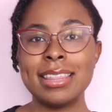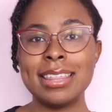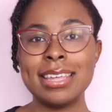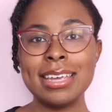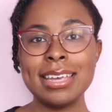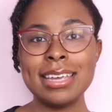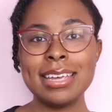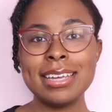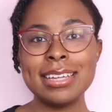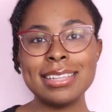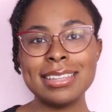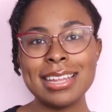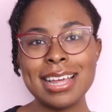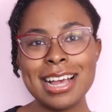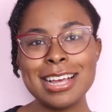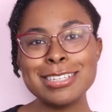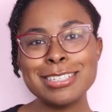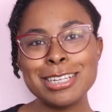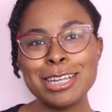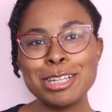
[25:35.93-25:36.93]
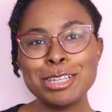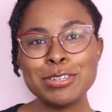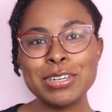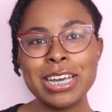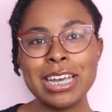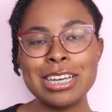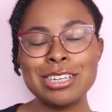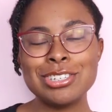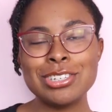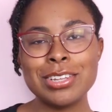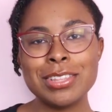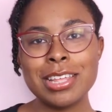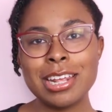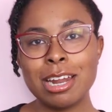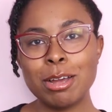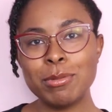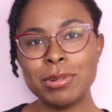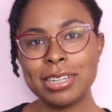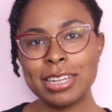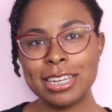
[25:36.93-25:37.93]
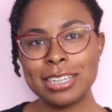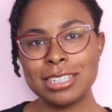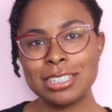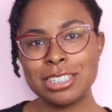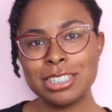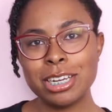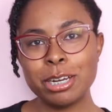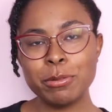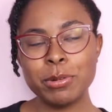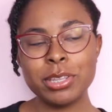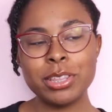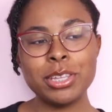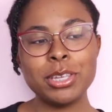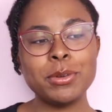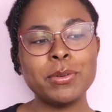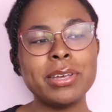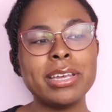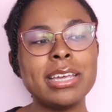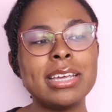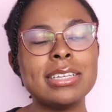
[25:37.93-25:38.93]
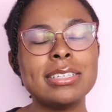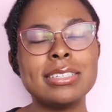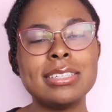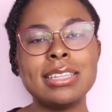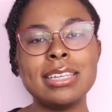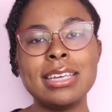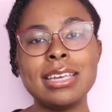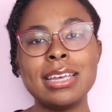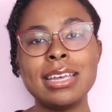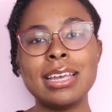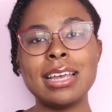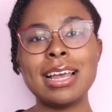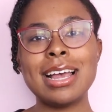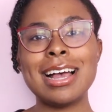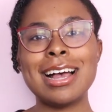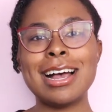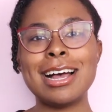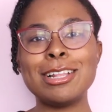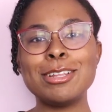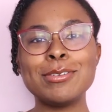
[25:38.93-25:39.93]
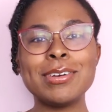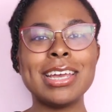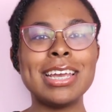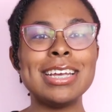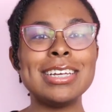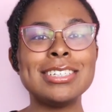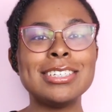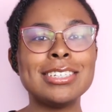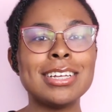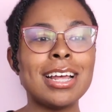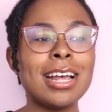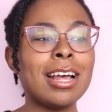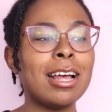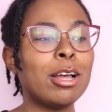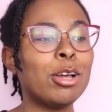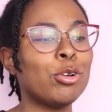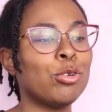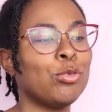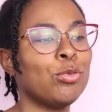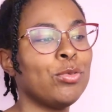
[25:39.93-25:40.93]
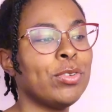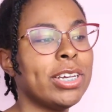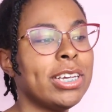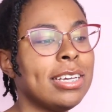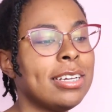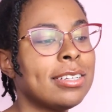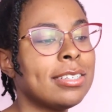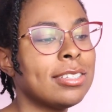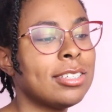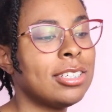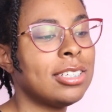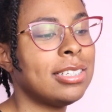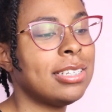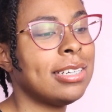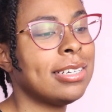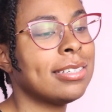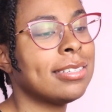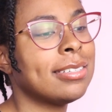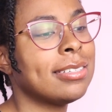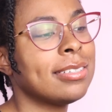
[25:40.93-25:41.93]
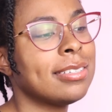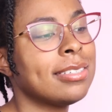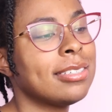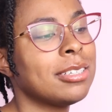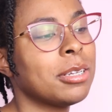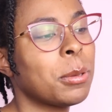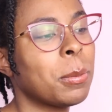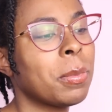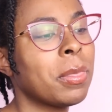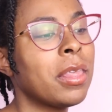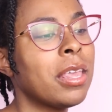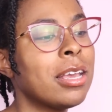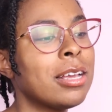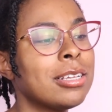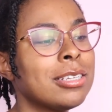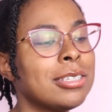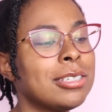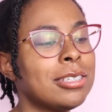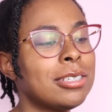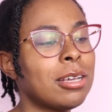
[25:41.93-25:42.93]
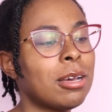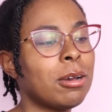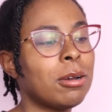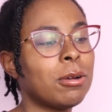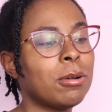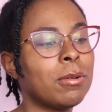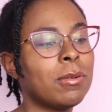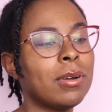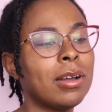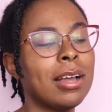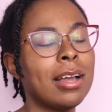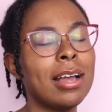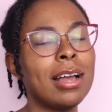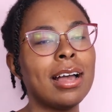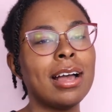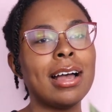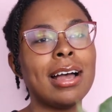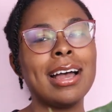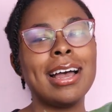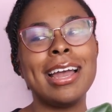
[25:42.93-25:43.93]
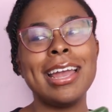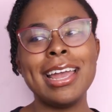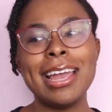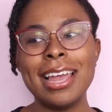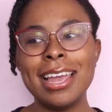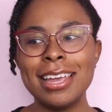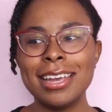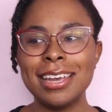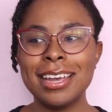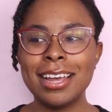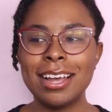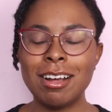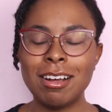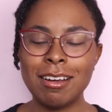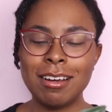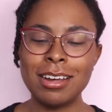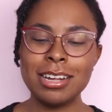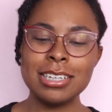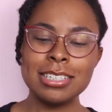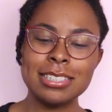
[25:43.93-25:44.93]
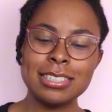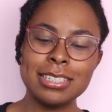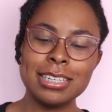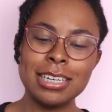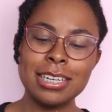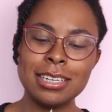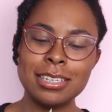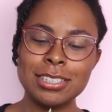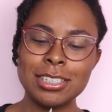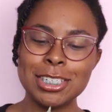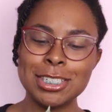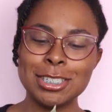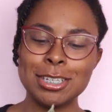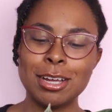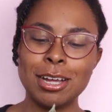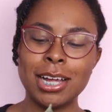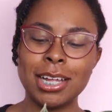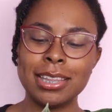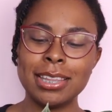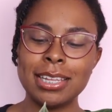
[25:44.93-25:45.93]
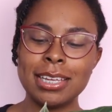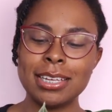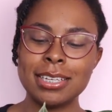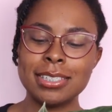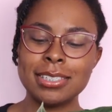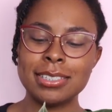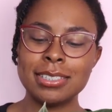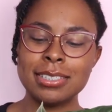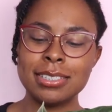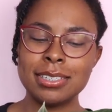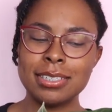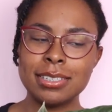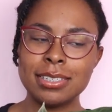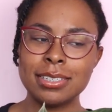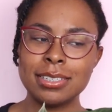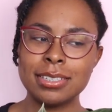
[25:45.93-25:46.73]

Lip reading: The last alocasia that I would like to share with you is the Alocasia Regal Shield. So I honestly just got this,